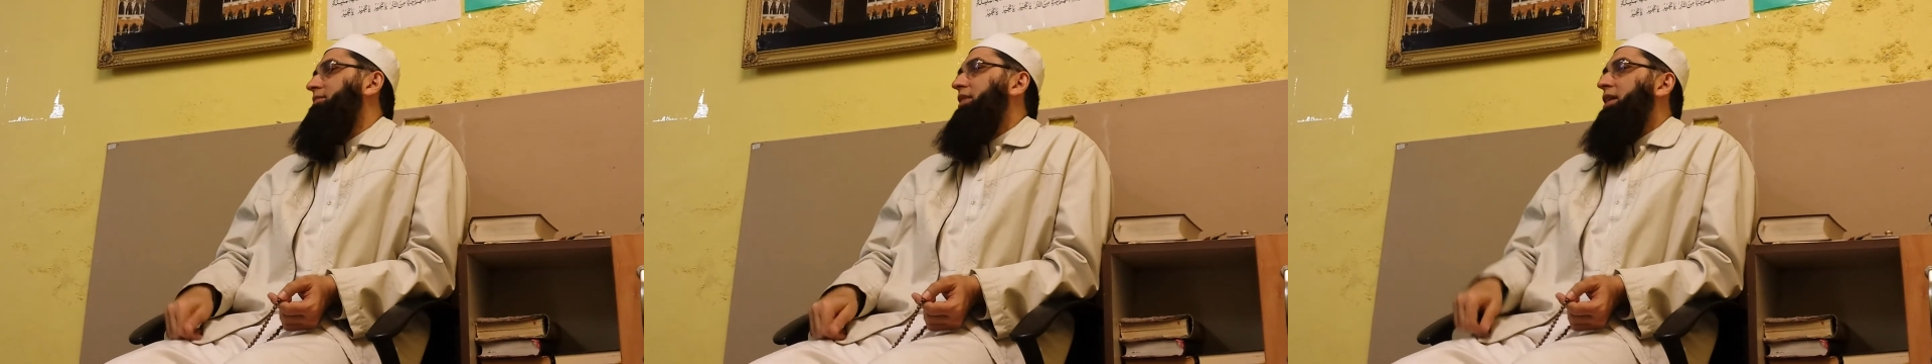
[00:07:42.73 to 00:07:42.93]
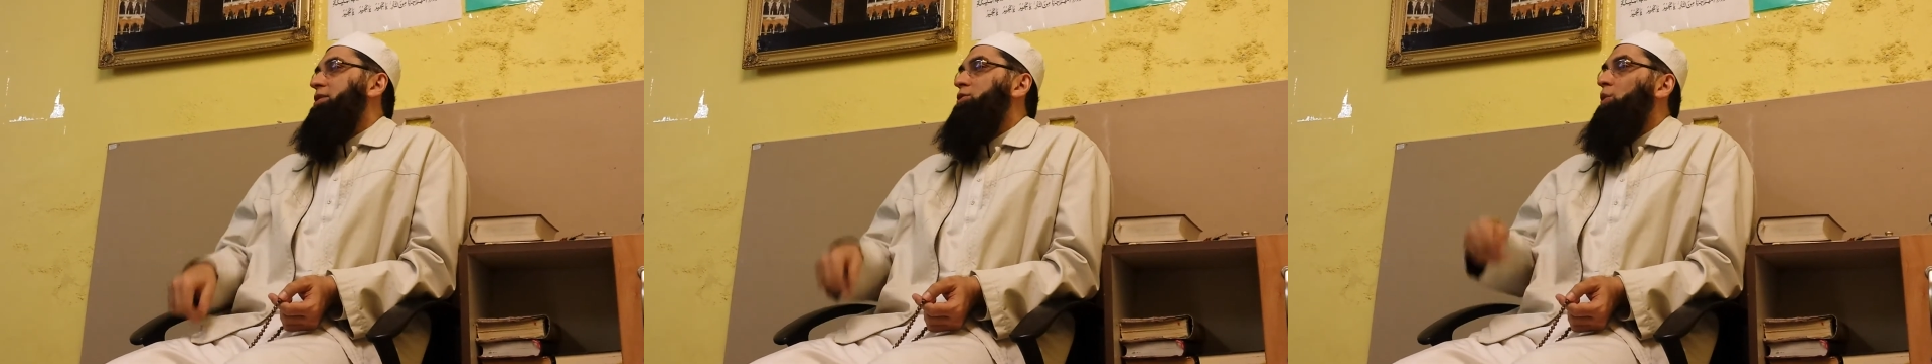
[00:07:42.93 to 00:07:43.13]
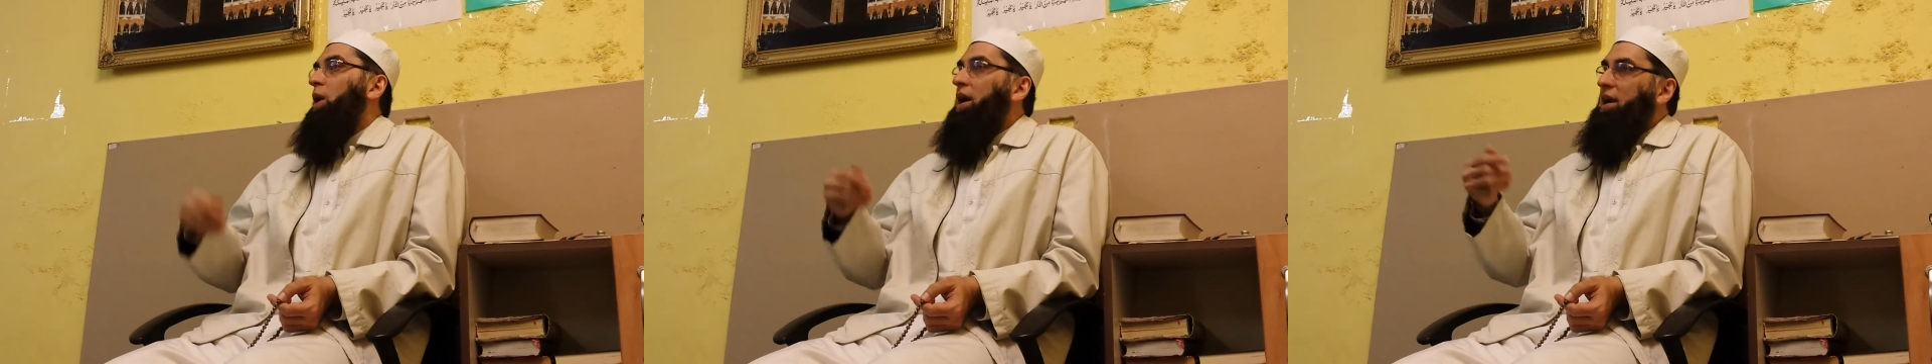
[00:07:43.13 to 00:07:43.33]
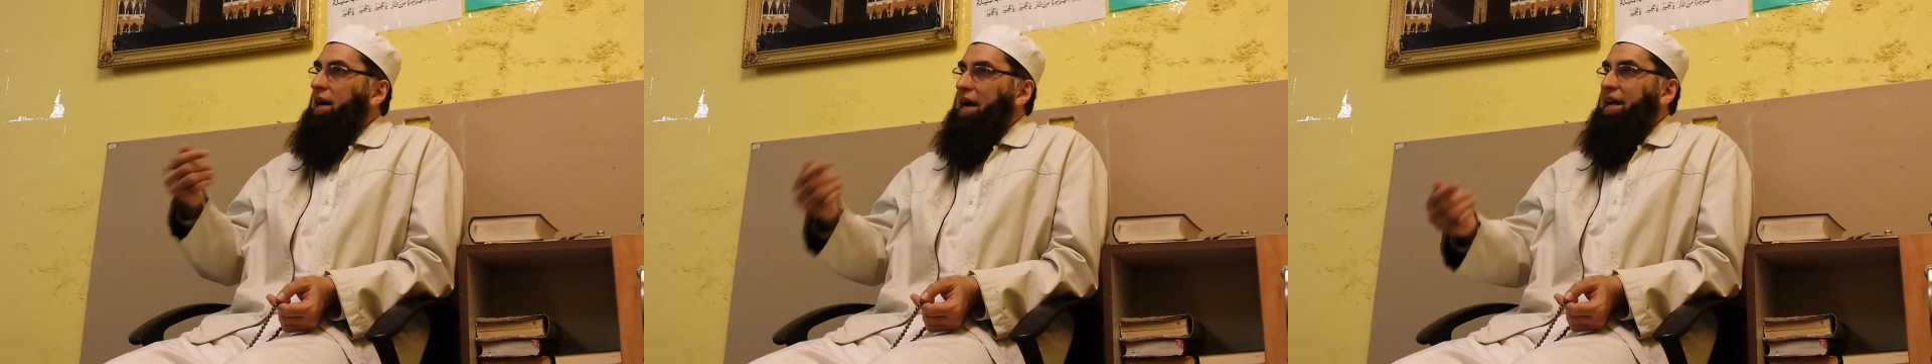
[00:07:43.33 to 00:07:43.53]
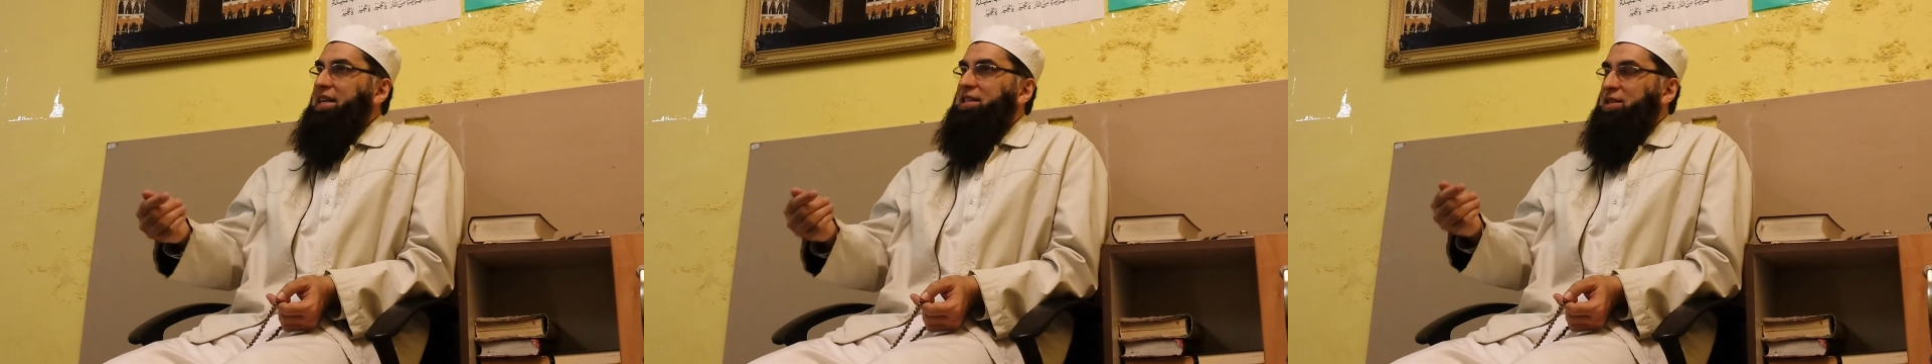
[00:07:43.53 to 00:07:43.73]
So Allah
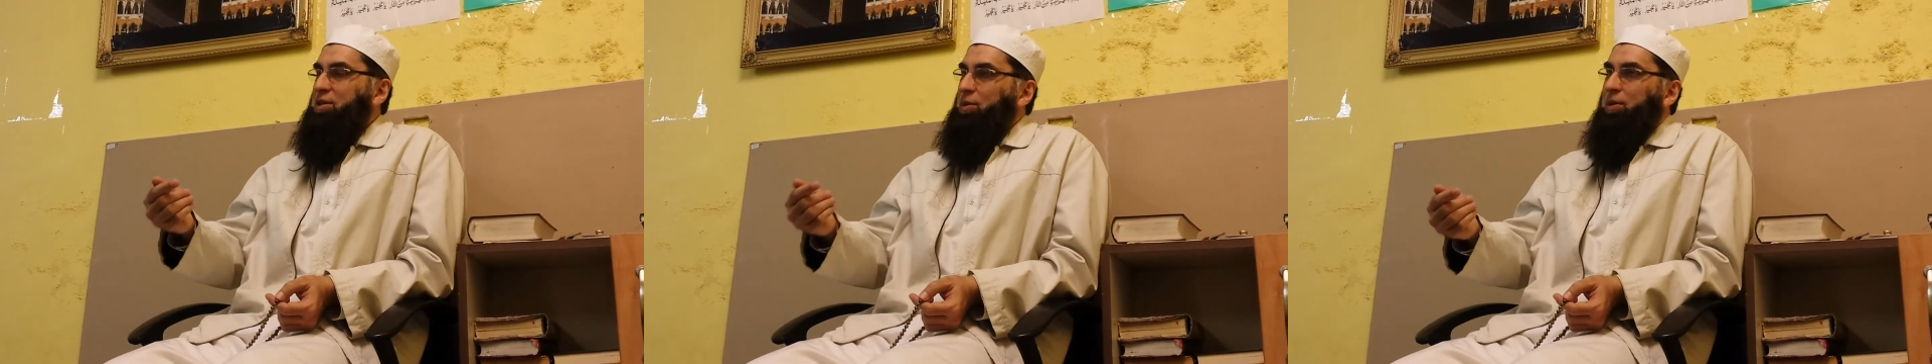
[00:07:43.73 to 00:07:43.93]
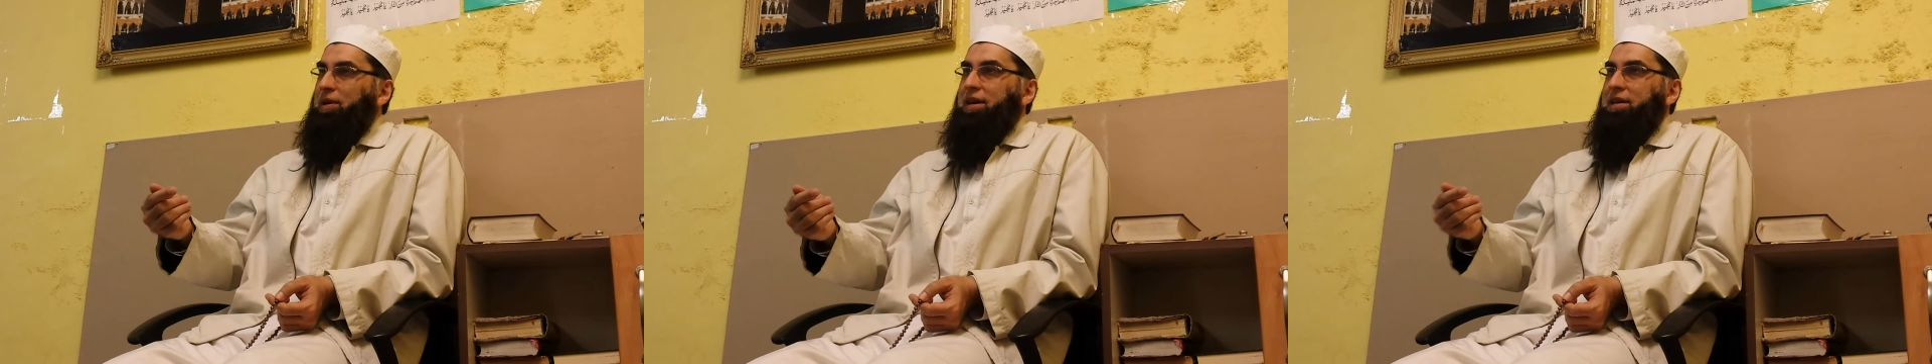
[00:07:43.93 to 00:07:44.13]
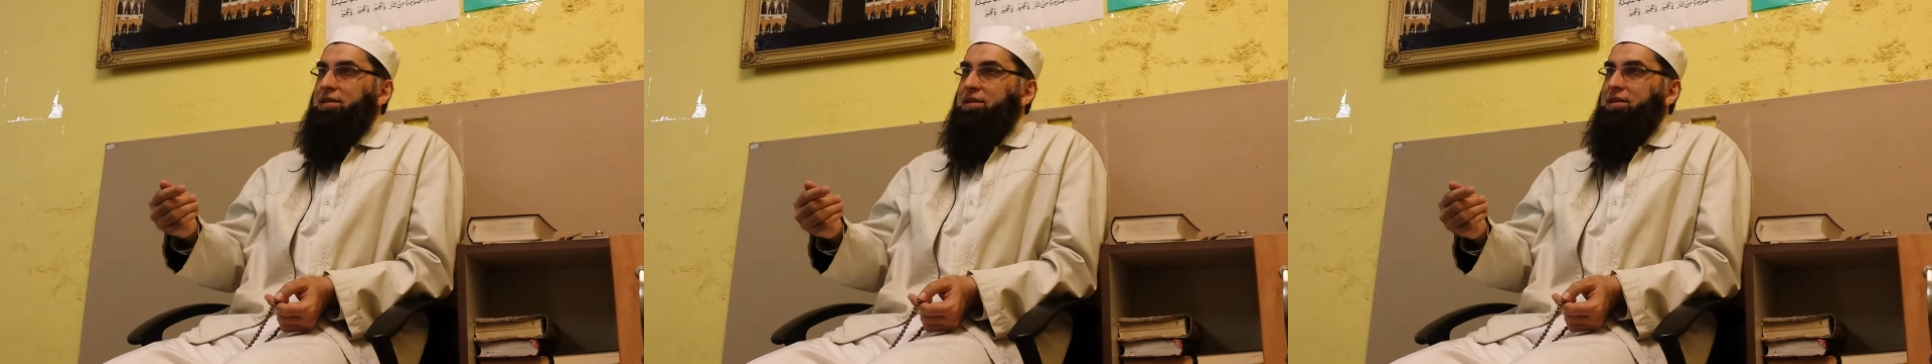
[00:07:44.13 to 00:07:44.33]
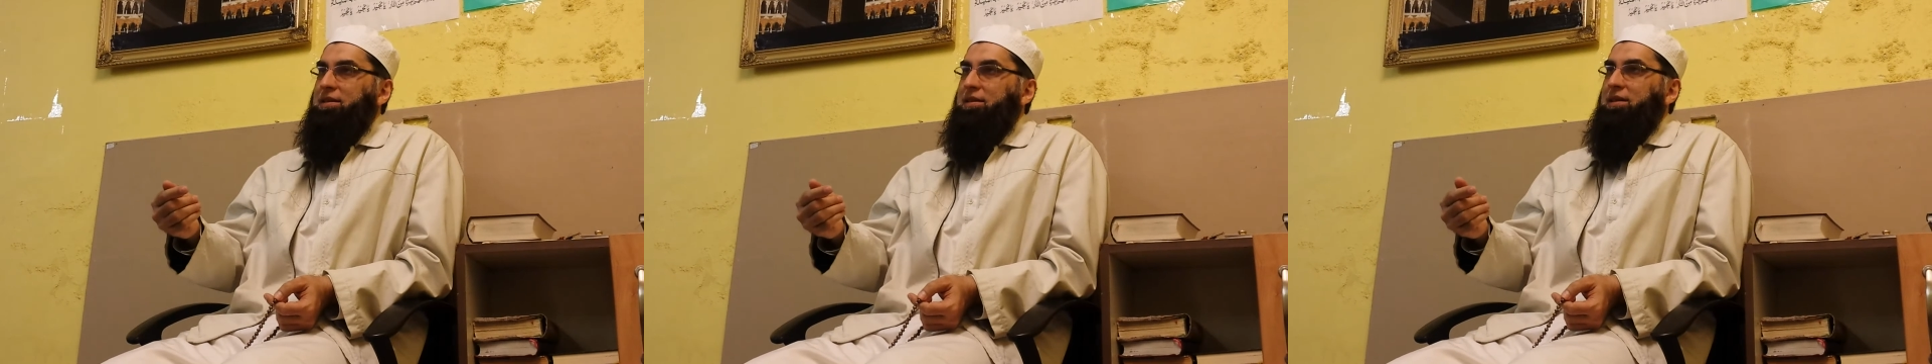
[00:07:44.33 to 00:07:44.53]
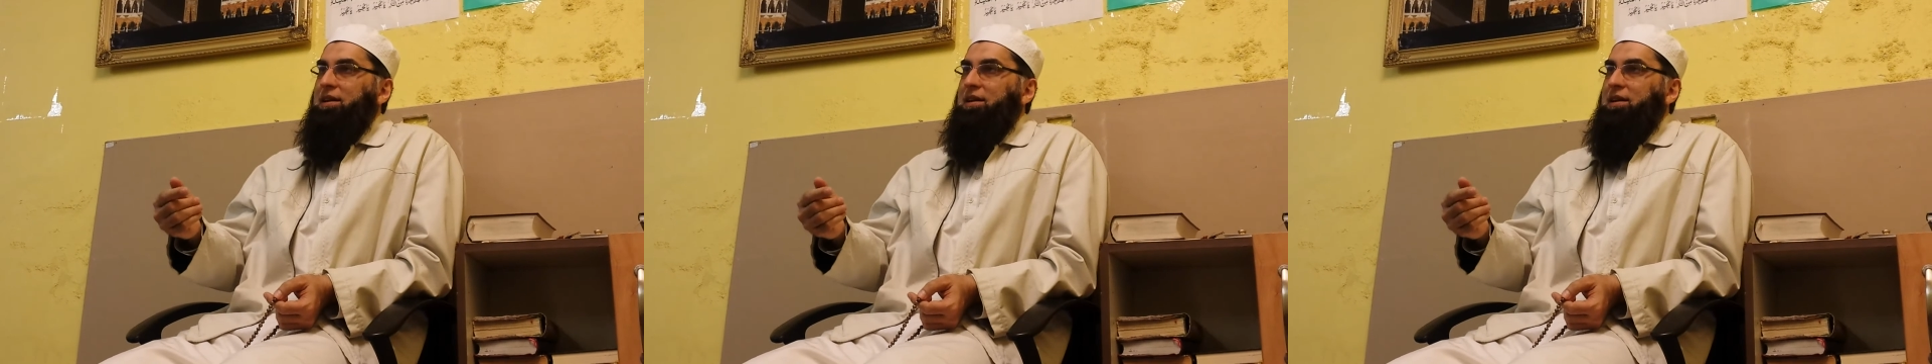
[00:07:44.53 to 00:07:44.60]
has told us,